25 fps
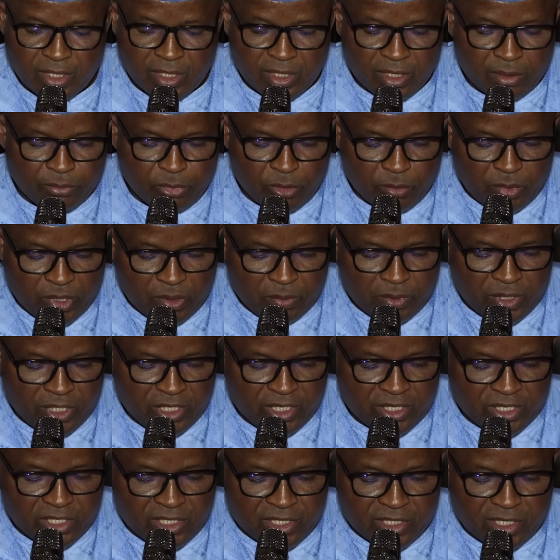and predominantly
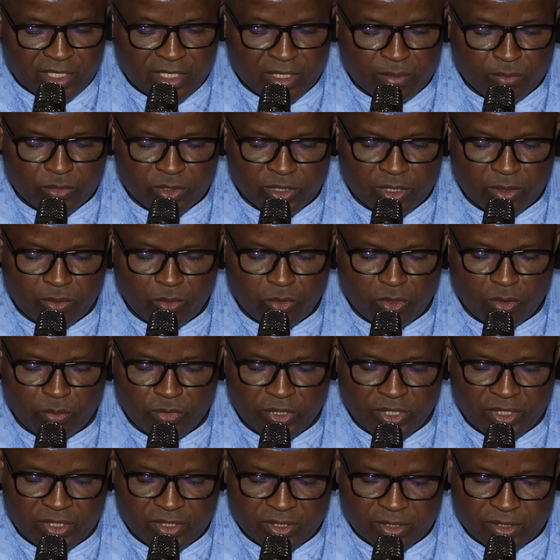Christian and Muslim
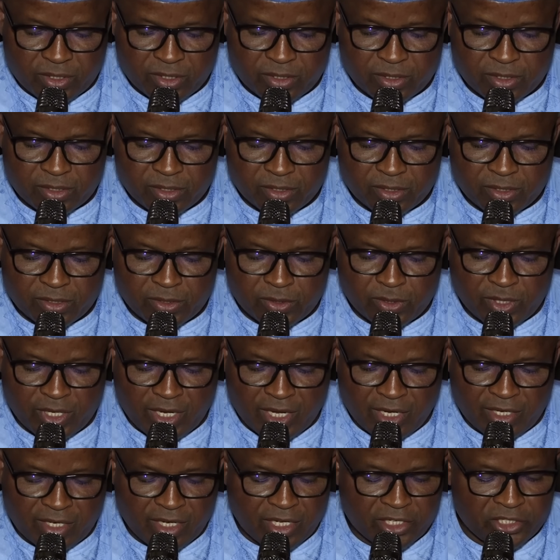communities, to
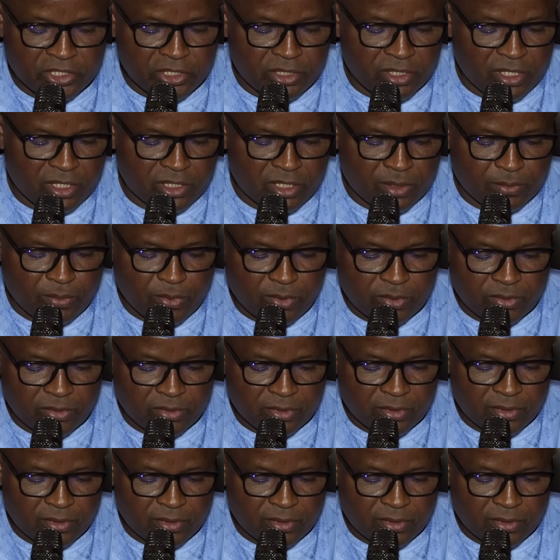garner additional support.